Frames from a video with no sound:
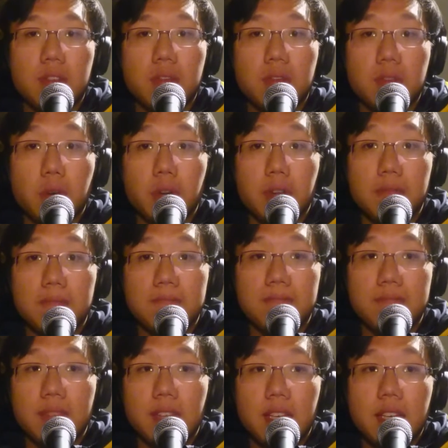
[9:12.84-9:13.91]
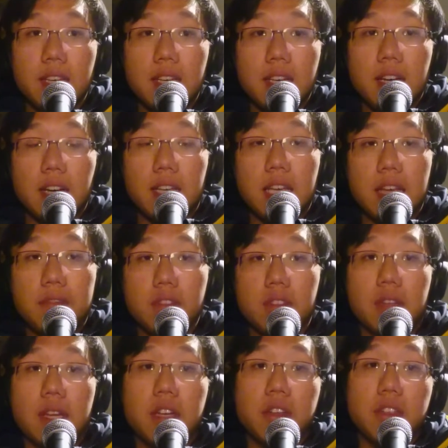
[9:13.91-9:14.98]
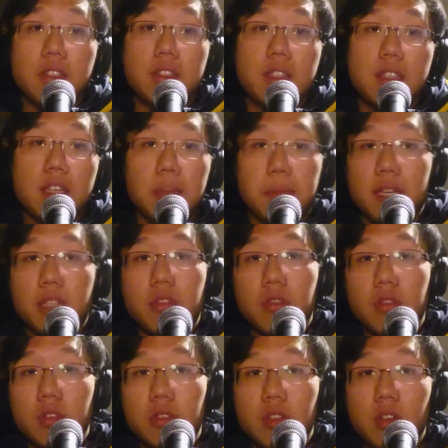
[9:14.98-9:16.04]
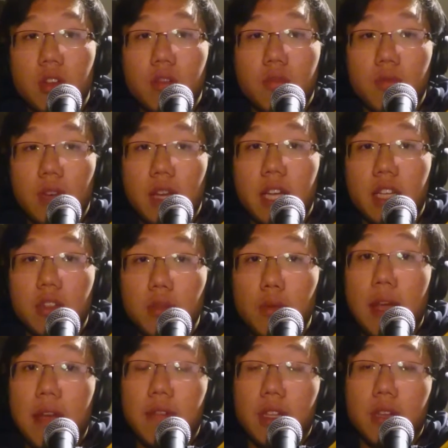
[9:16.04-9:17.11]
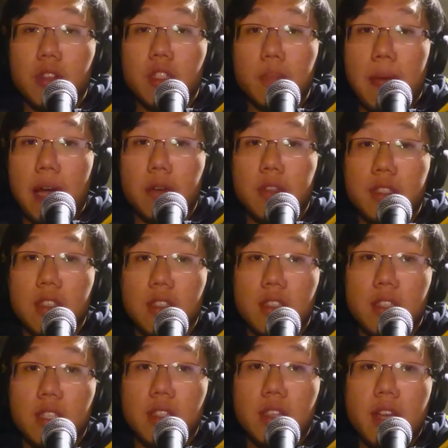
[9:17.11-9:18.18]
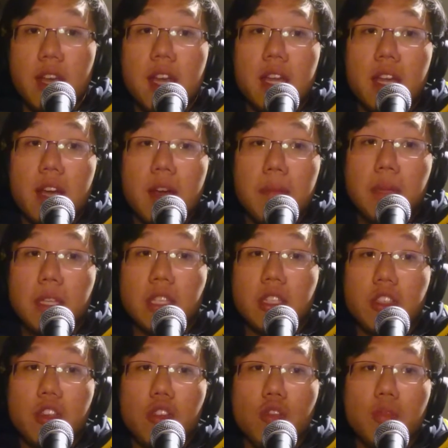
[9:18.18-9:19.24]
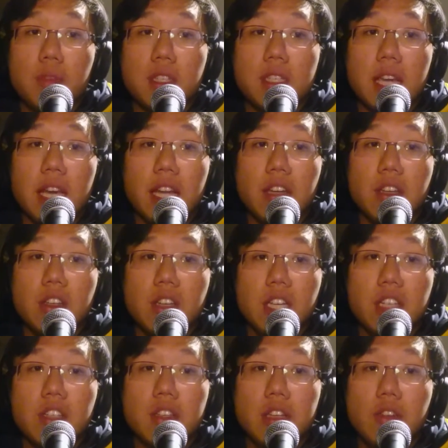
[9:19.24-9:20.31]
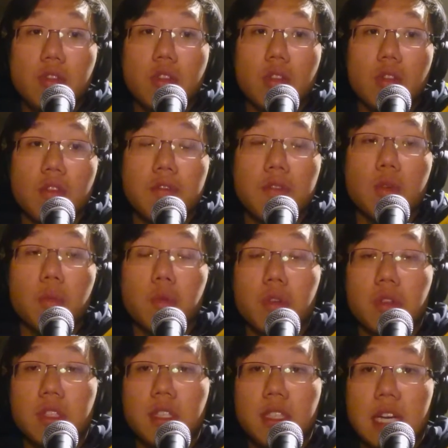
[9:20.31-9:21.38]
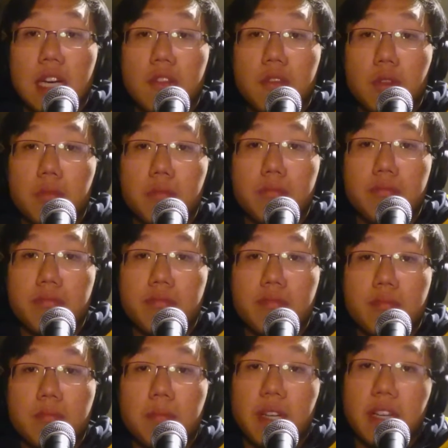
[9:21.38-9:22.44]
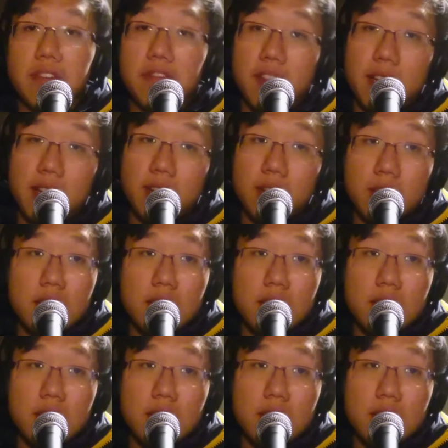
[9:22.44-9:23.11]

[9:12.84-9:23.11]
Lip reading: Coil. A careful strategist, he makes sure to not rely too heavily on his power to succeed, but his hubris and need to control forewarns his downfall. But in Fanon,